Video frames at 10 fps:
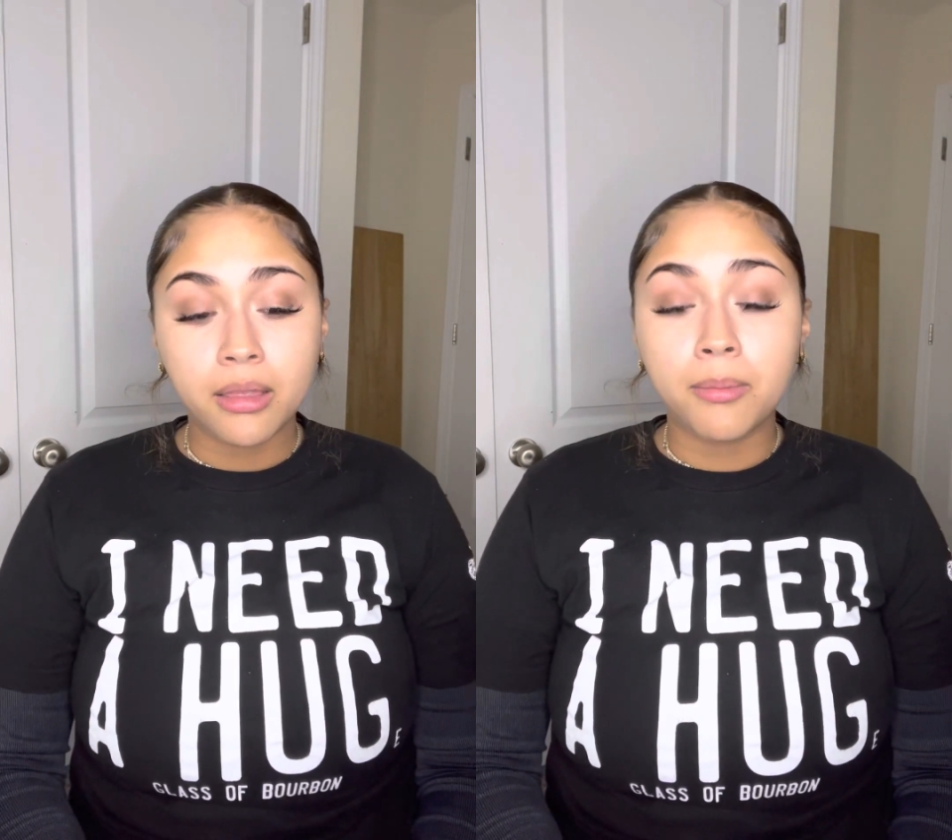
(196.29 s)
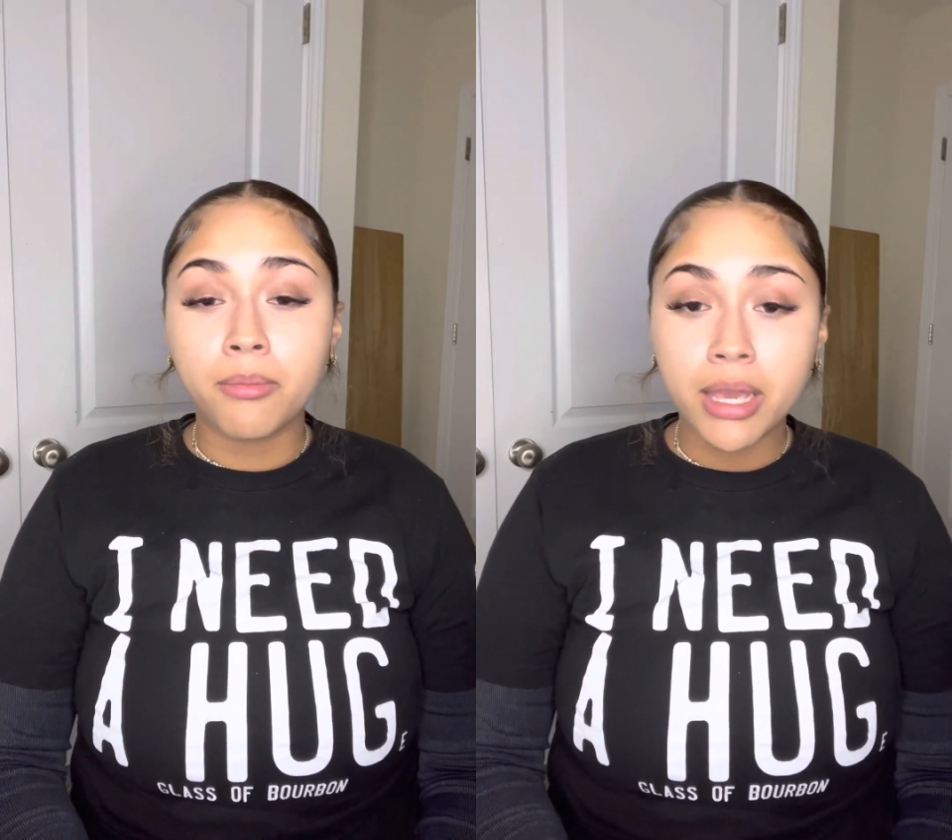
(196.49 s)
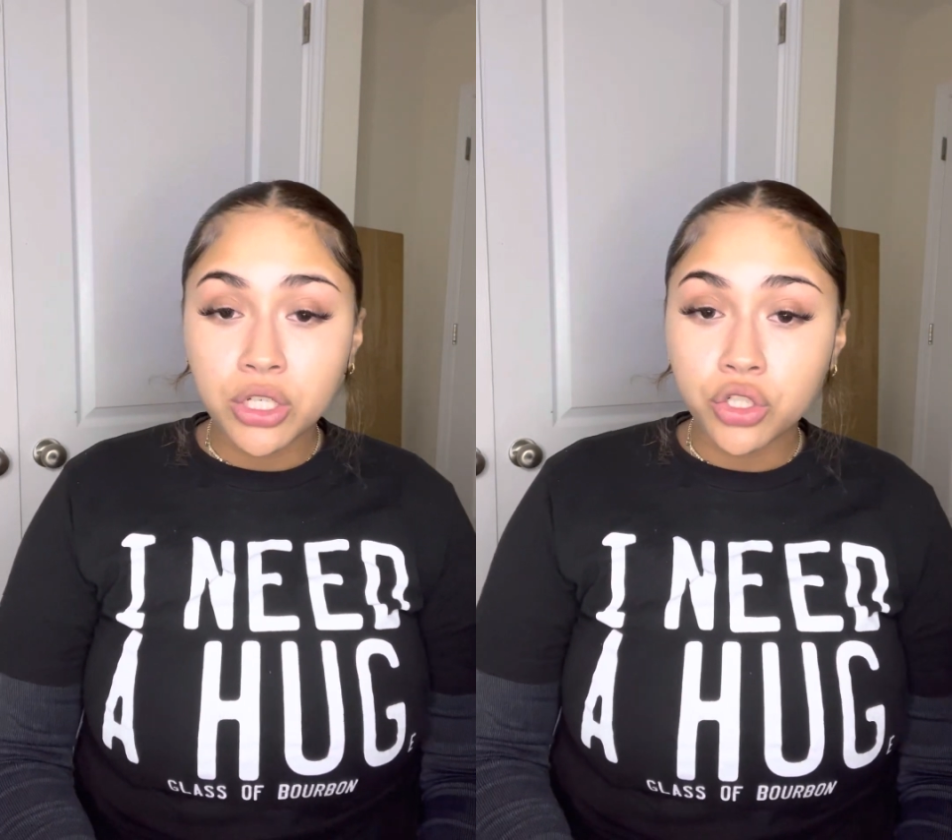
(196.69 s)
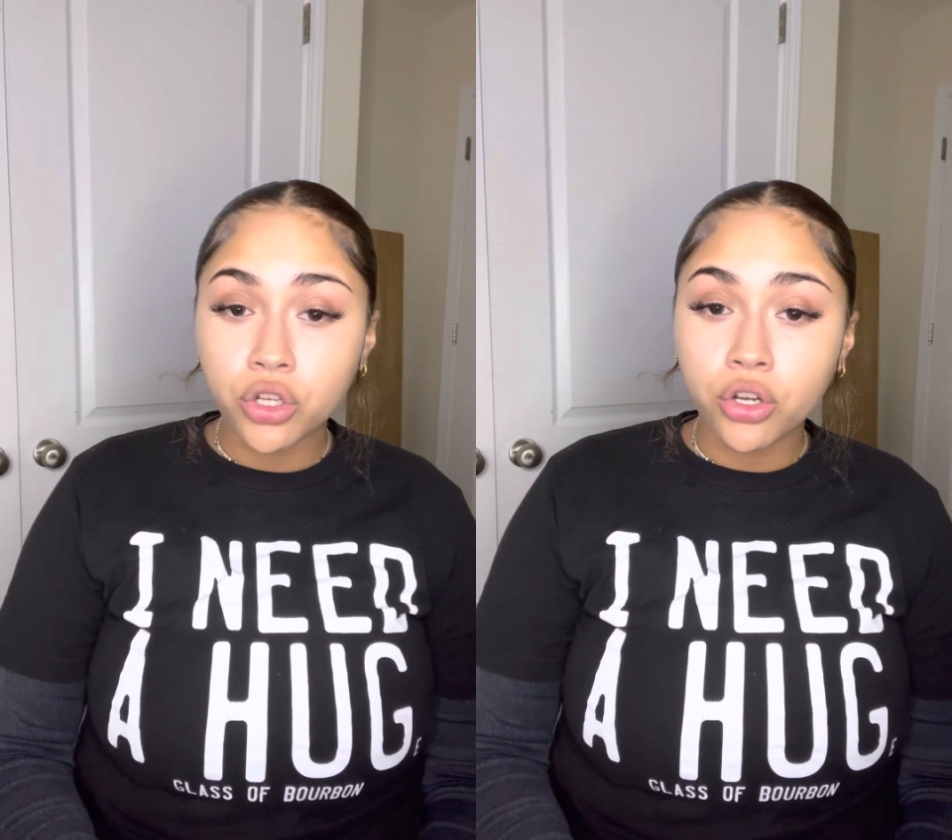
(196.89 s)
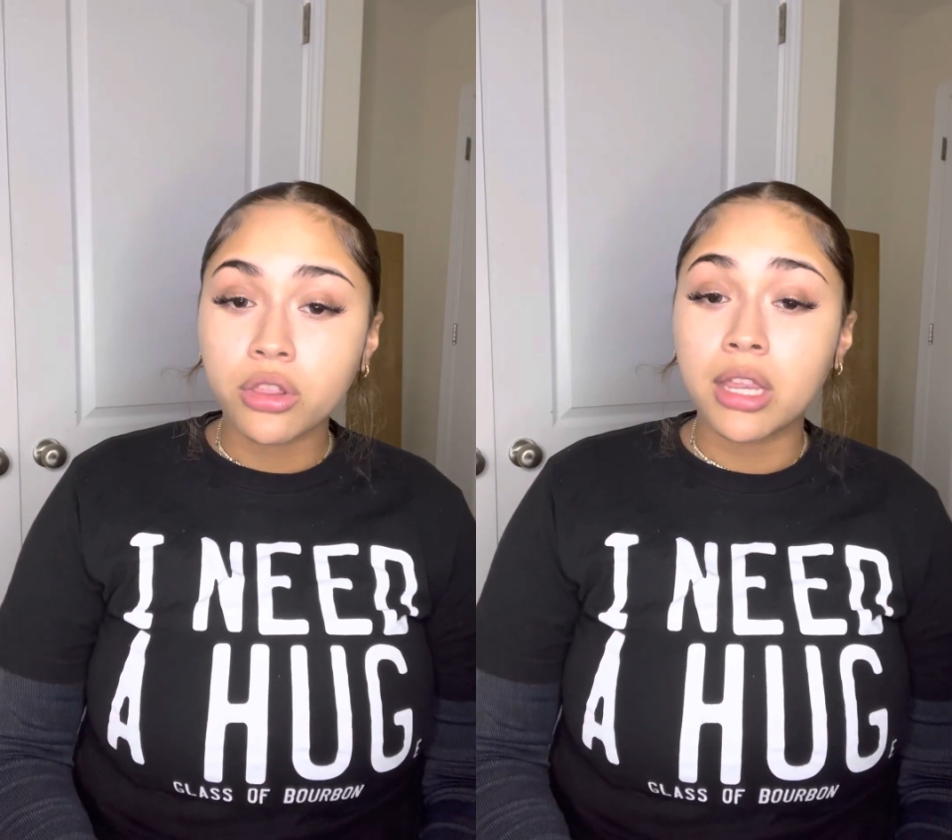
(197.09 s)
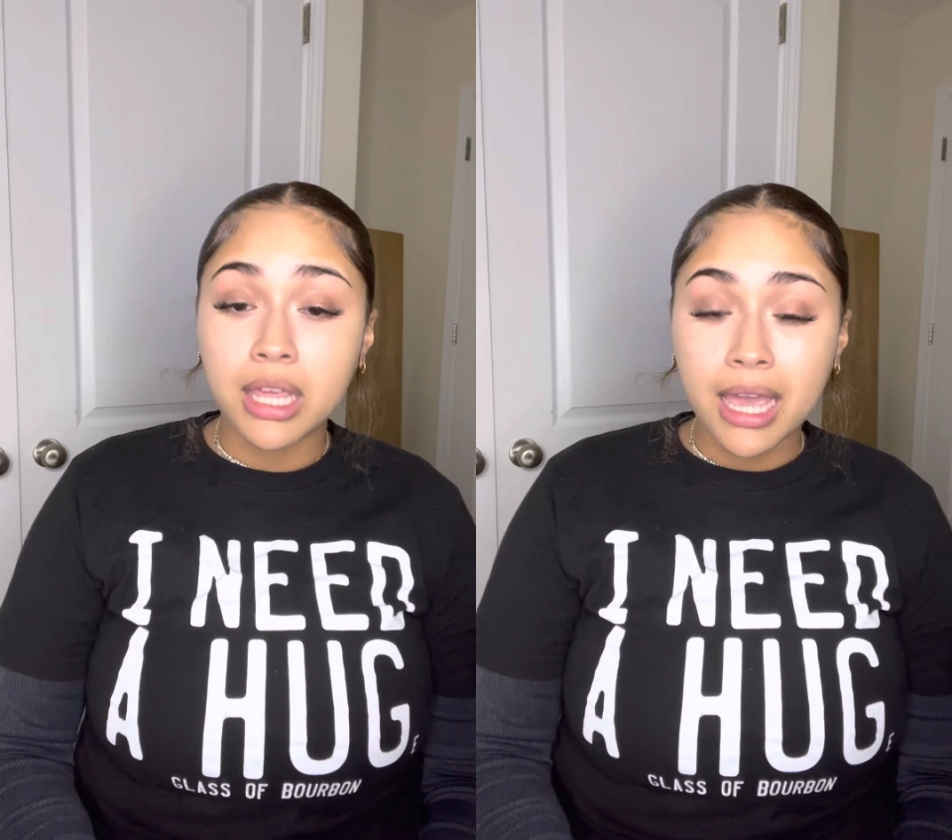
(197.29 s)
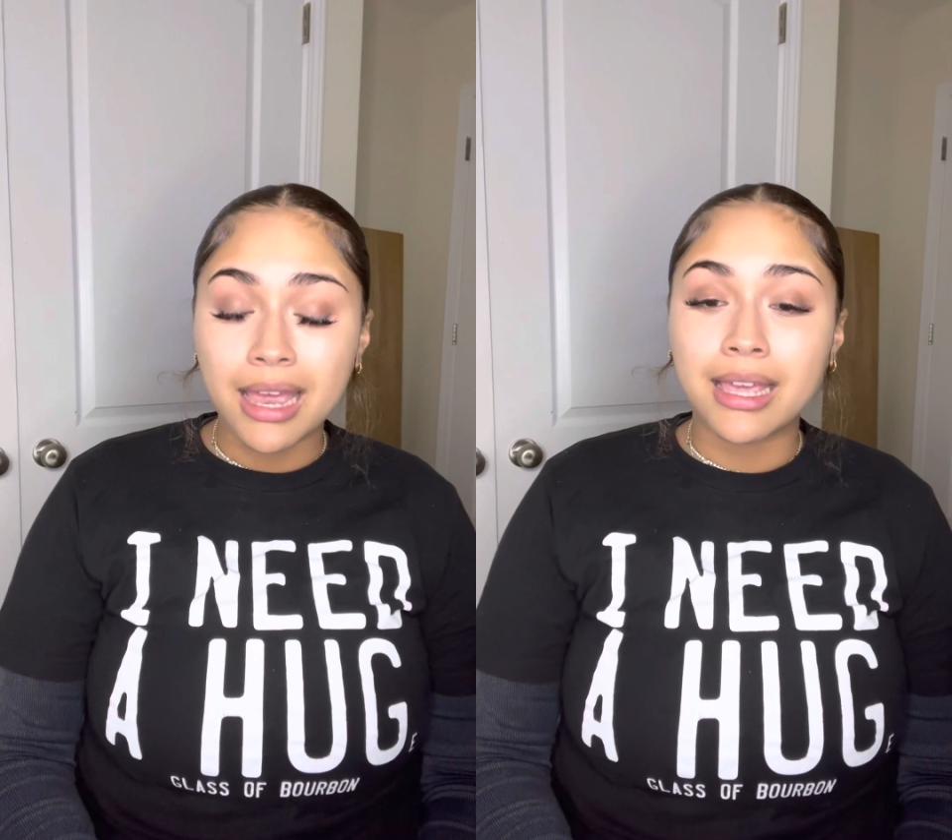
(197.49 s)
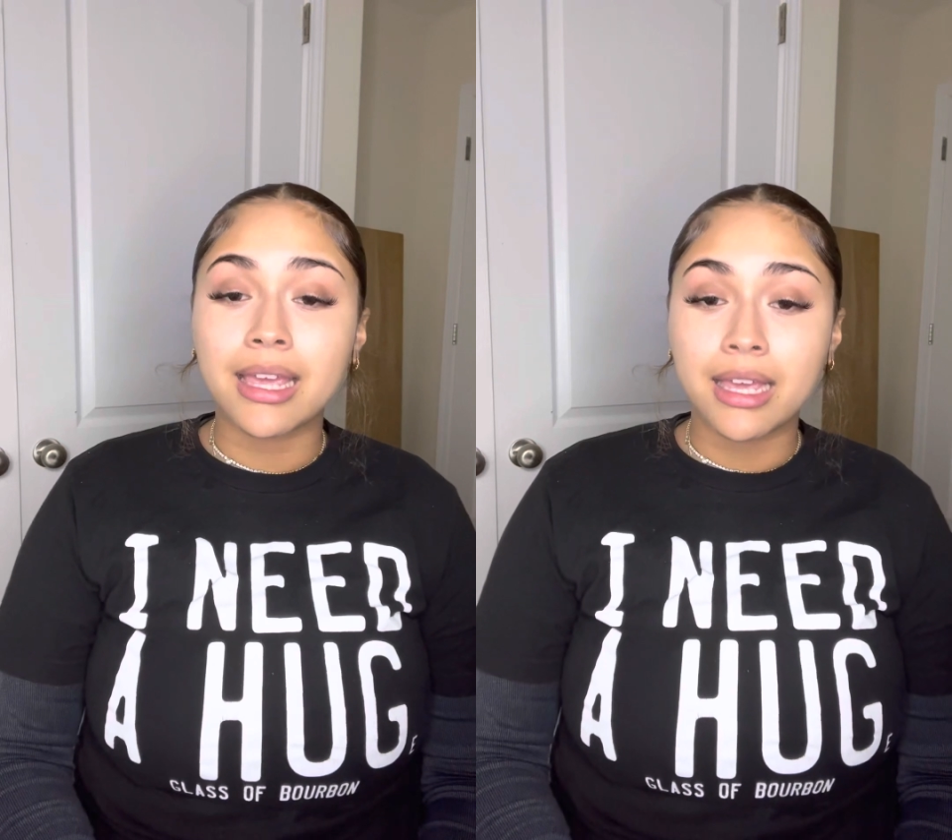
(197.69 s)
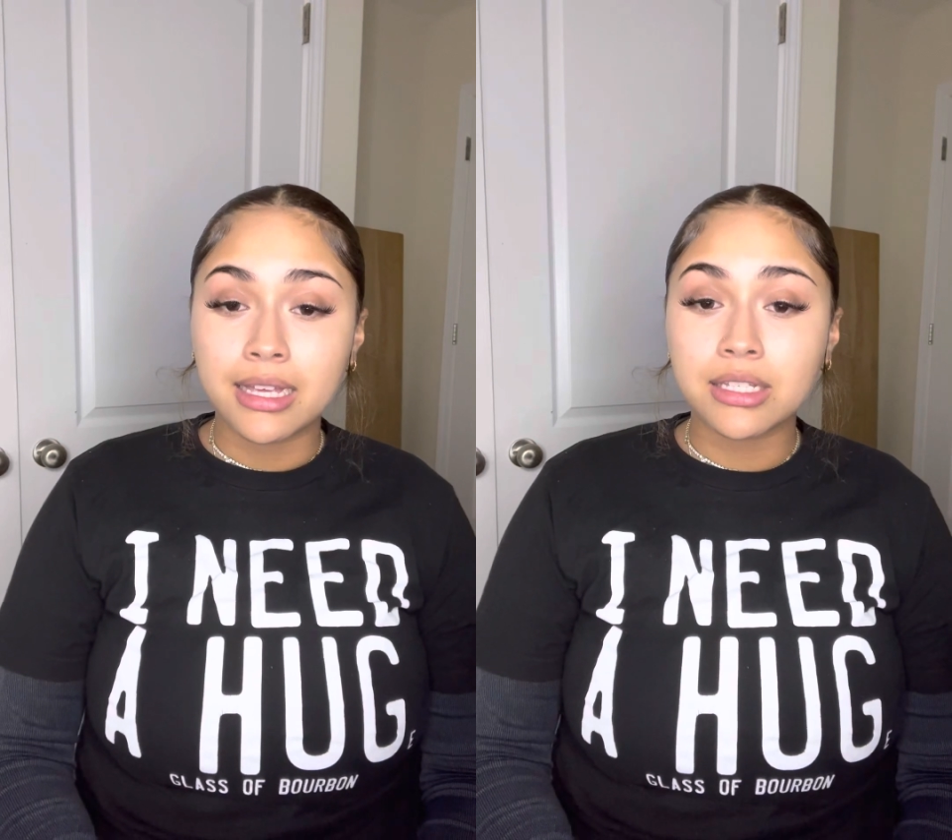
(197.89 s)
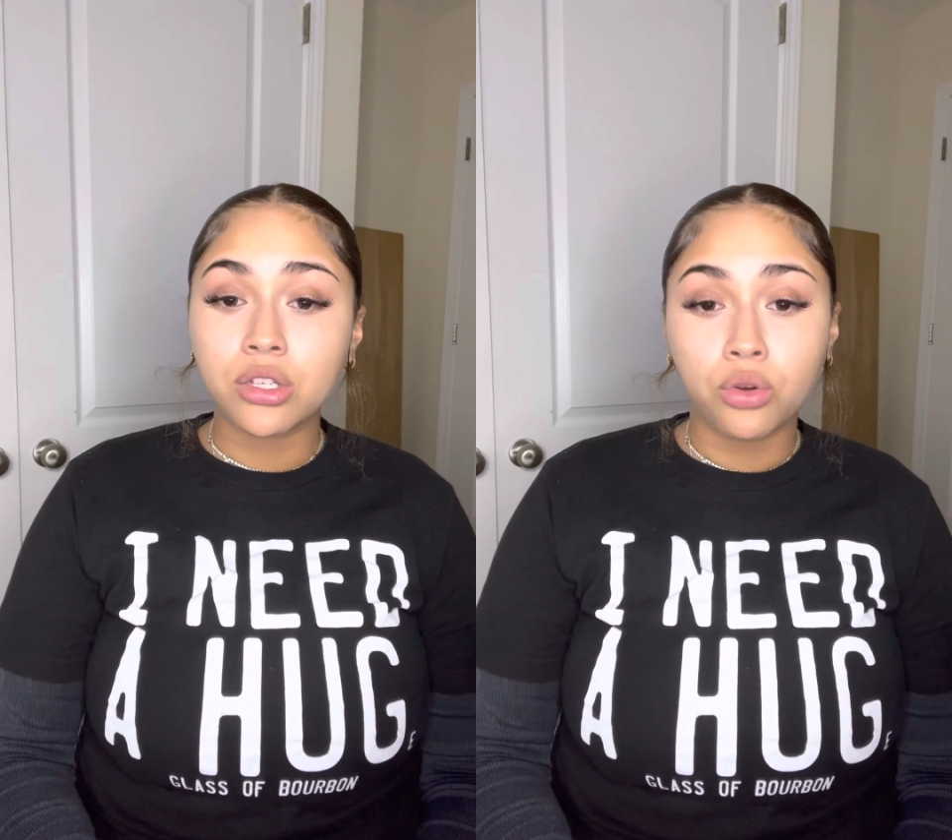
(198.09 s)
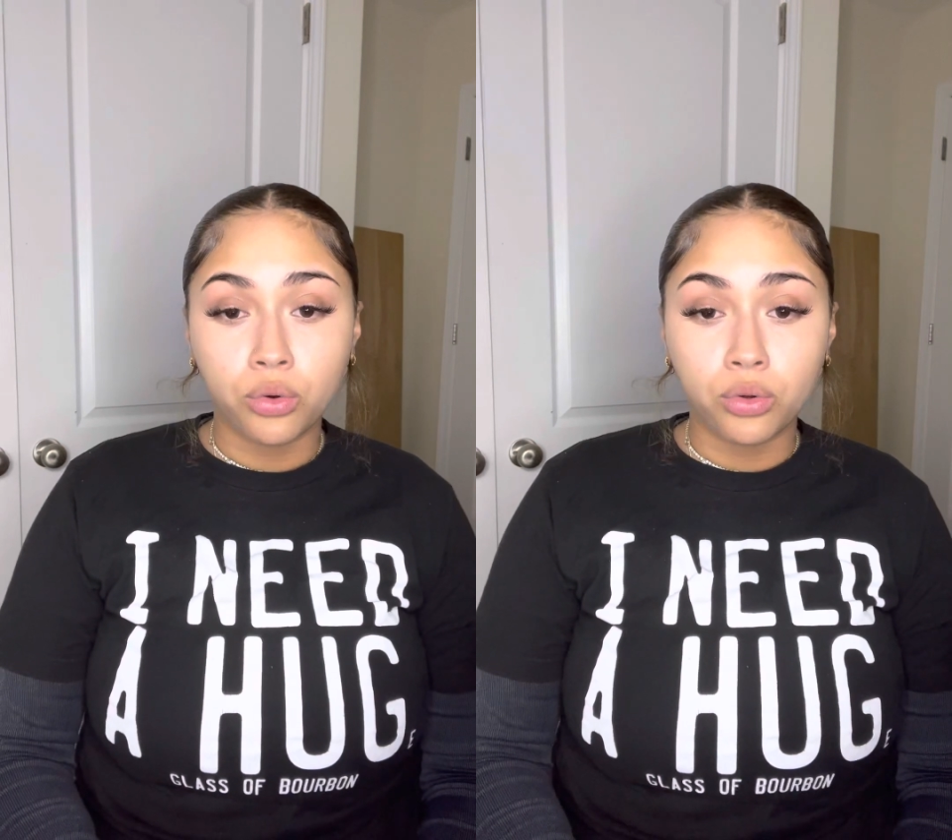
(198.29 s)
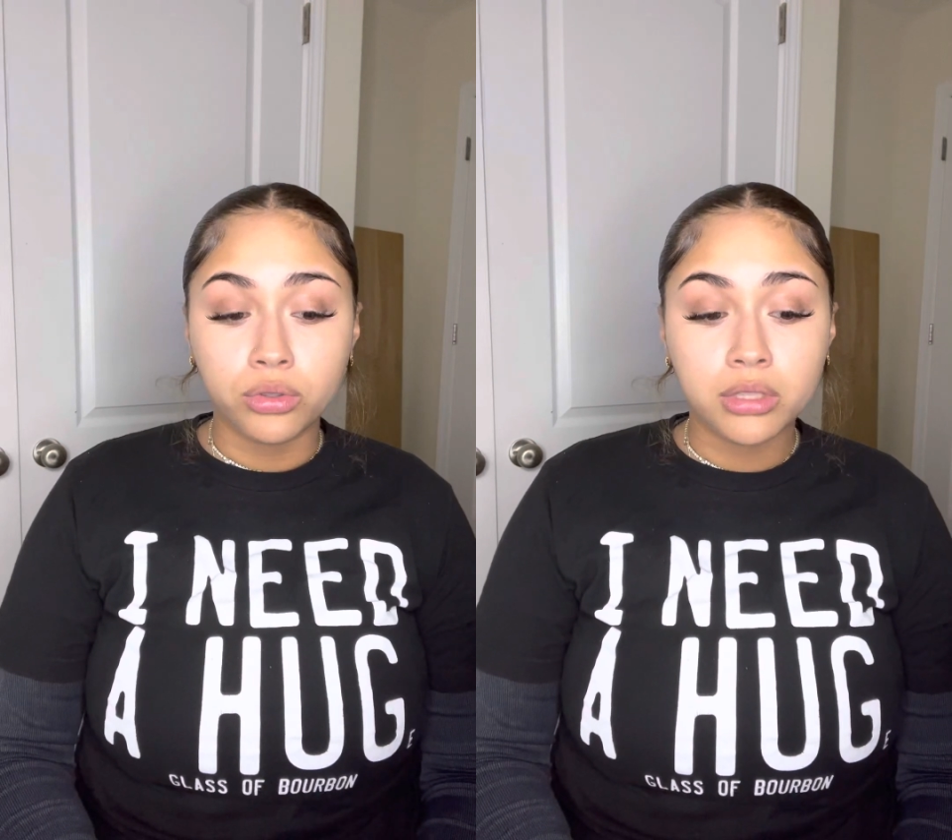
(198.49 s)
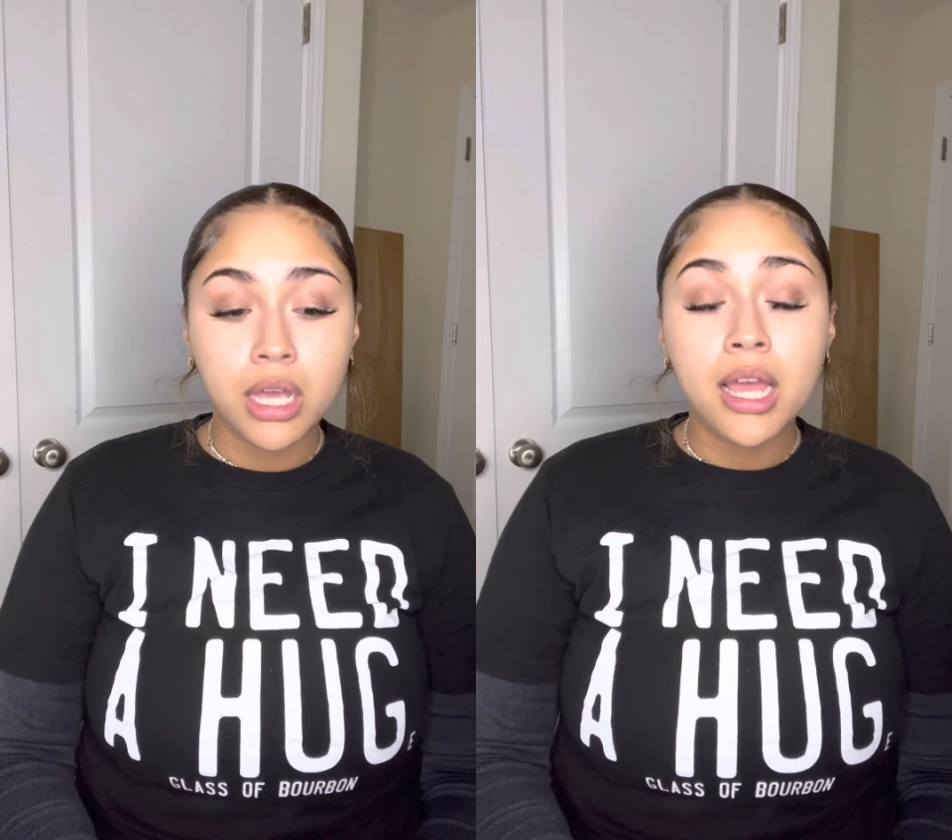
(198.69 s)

Make sure the cake is cooled